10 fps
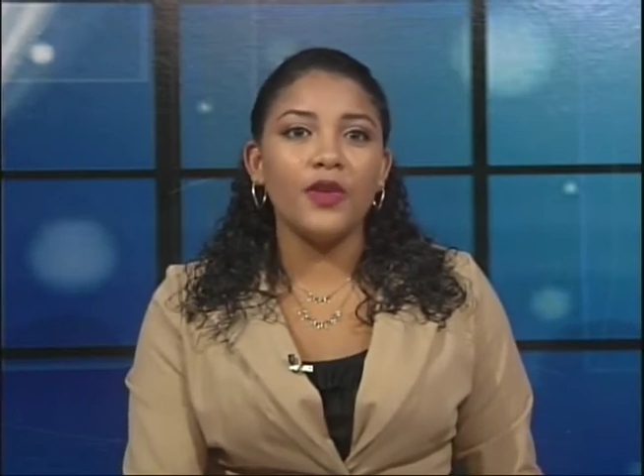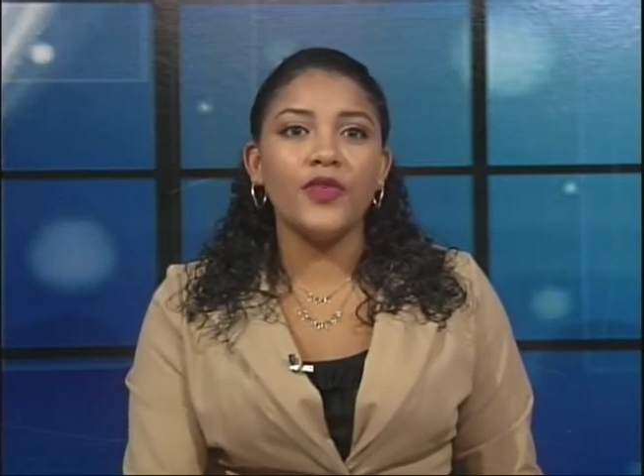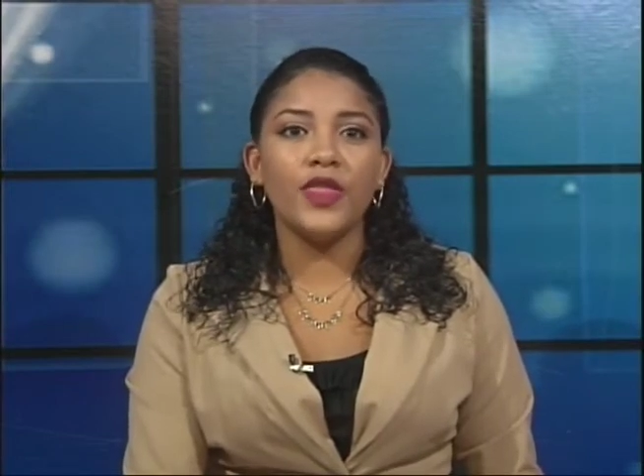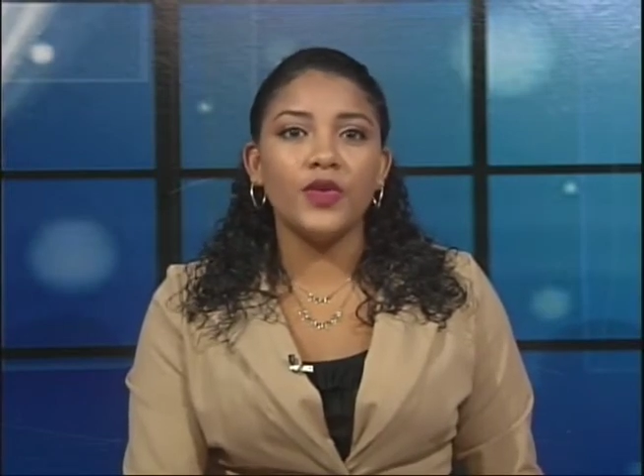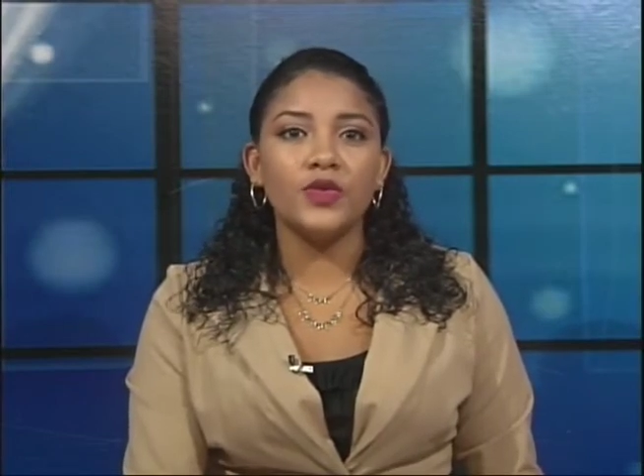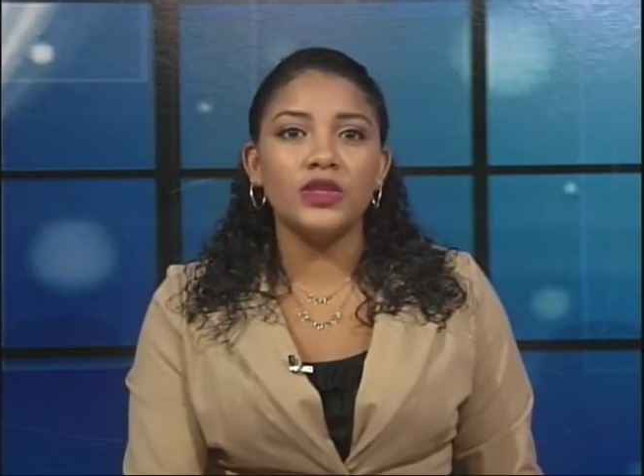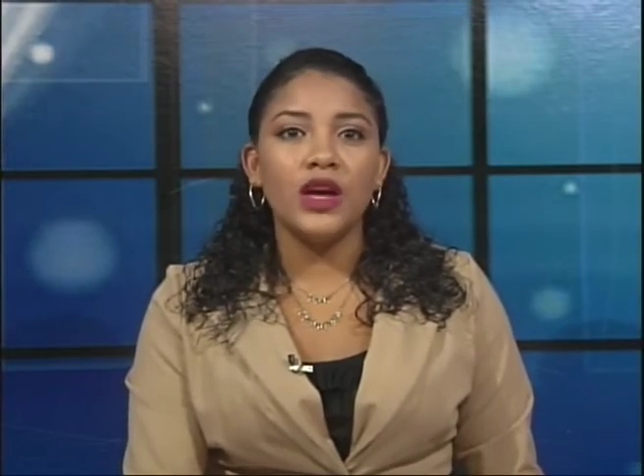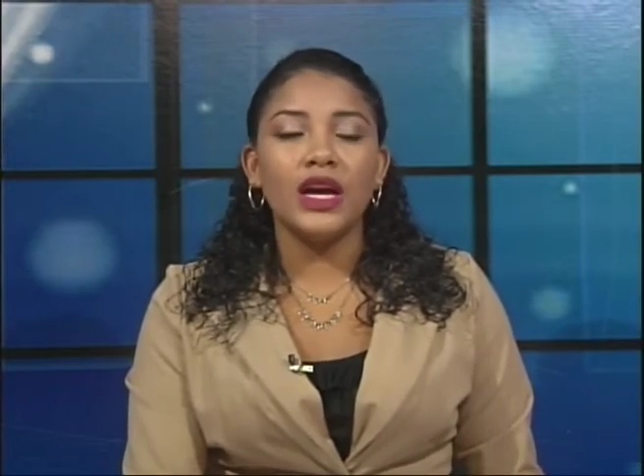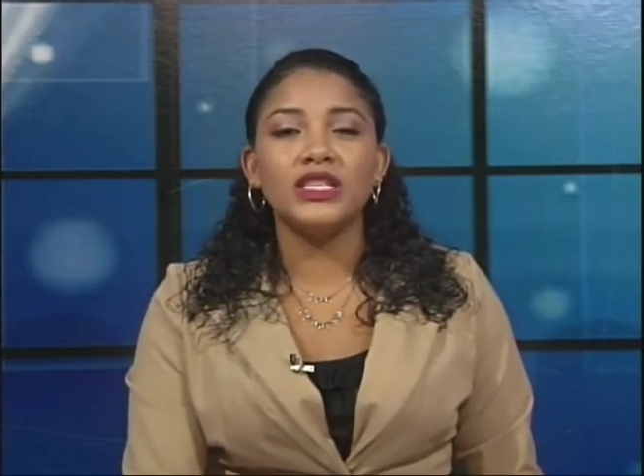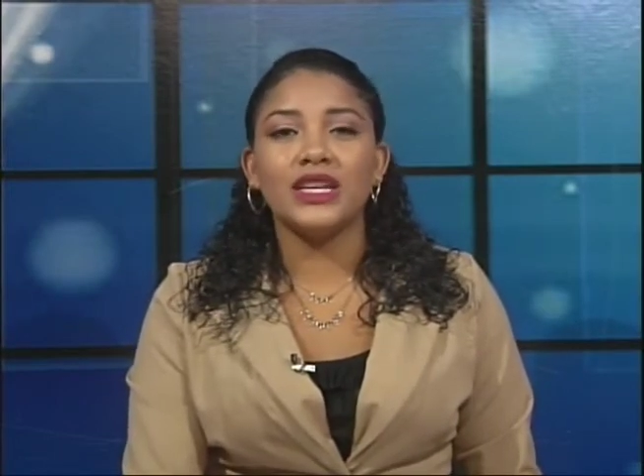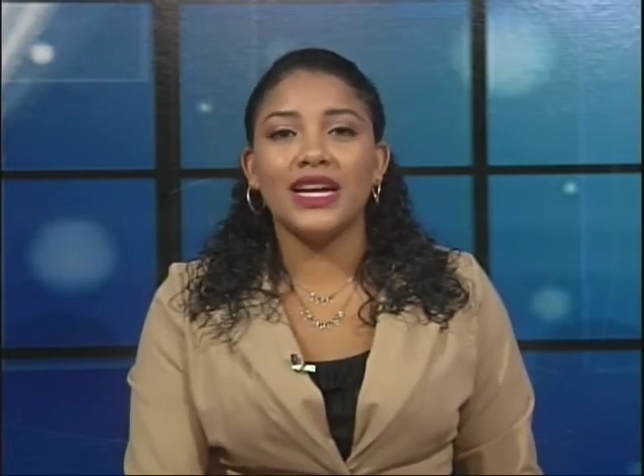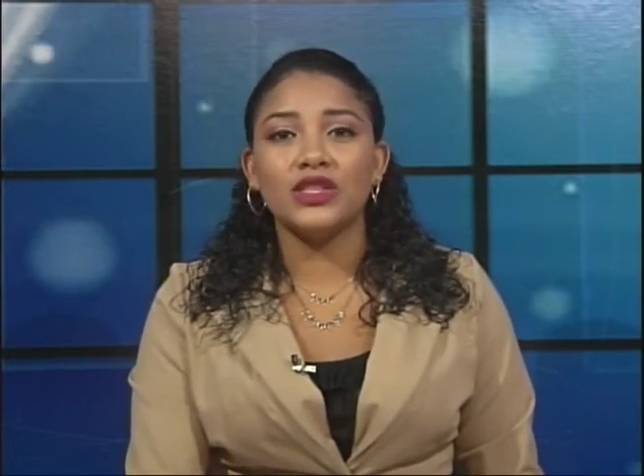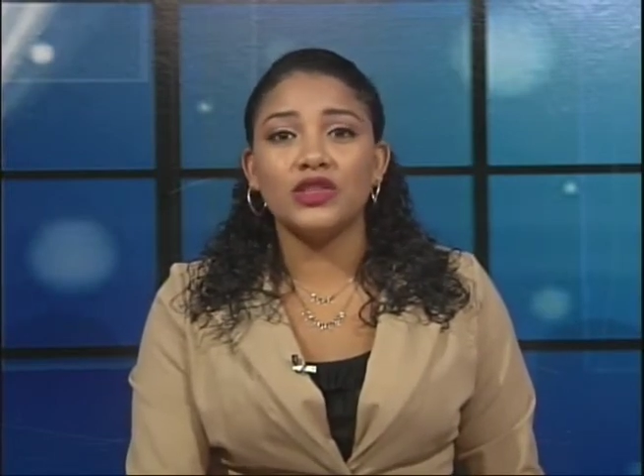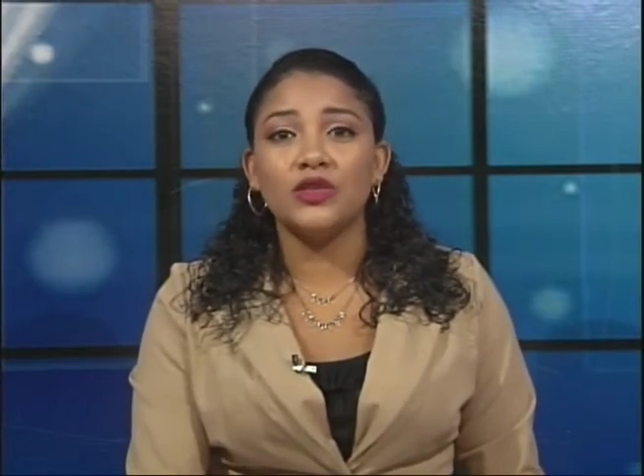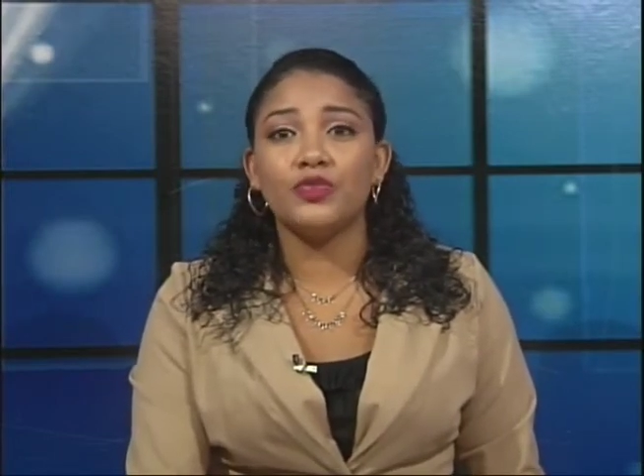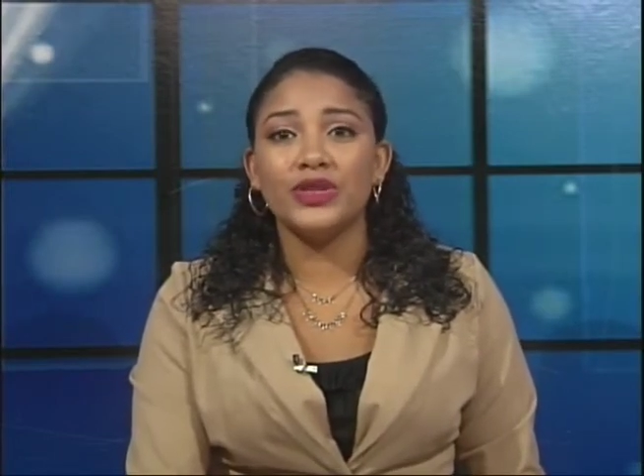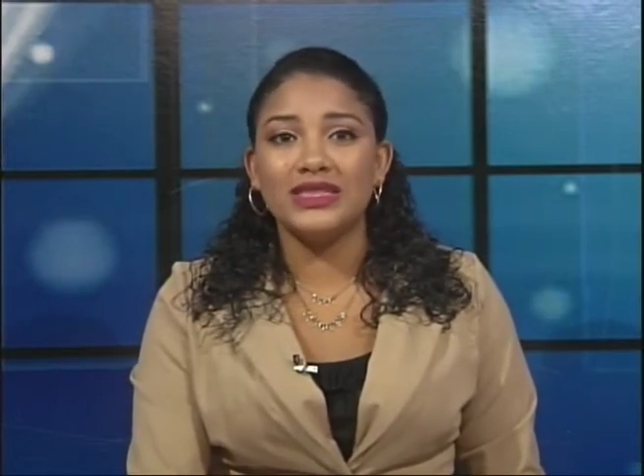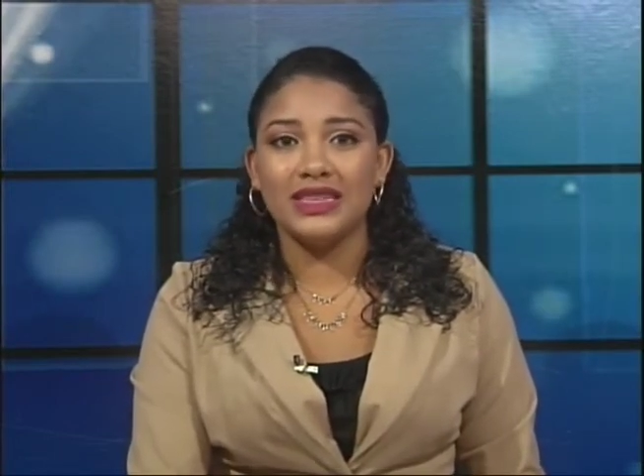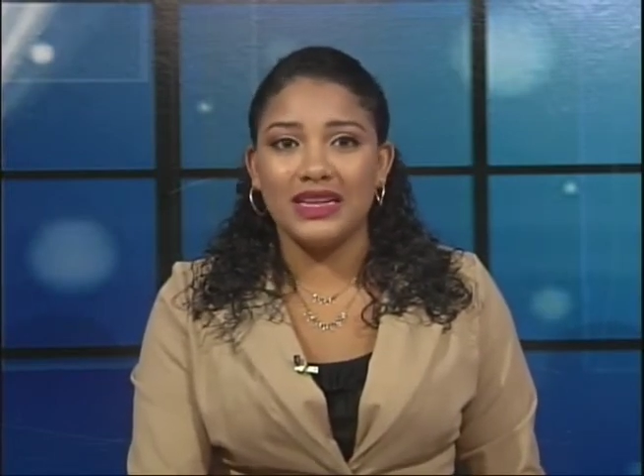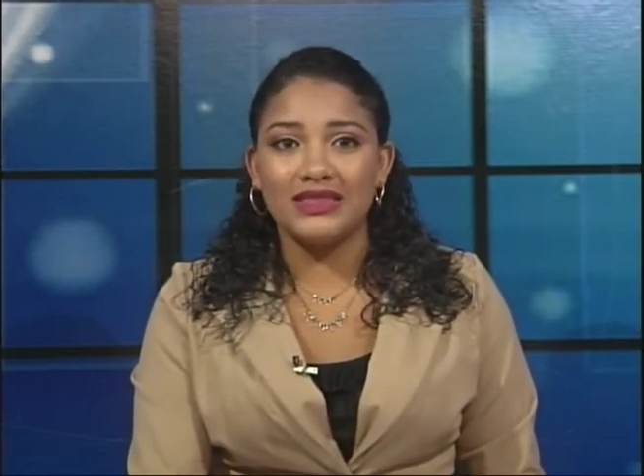are for those attached to the
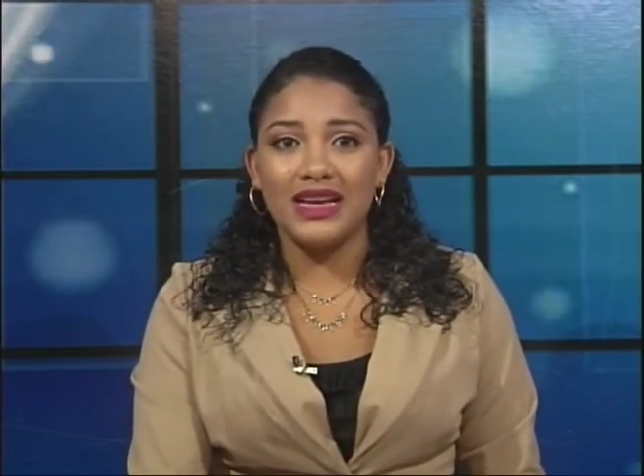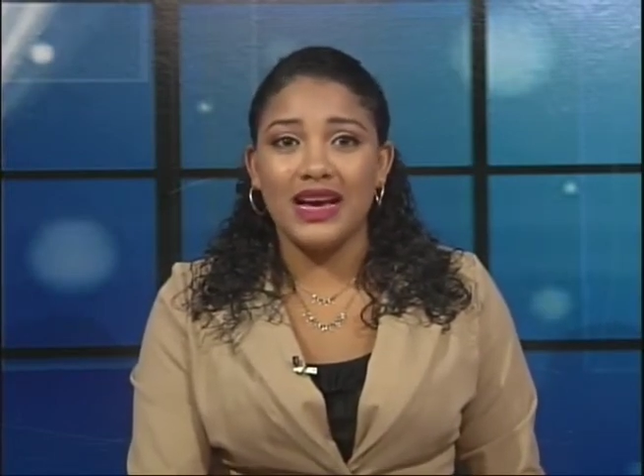precinct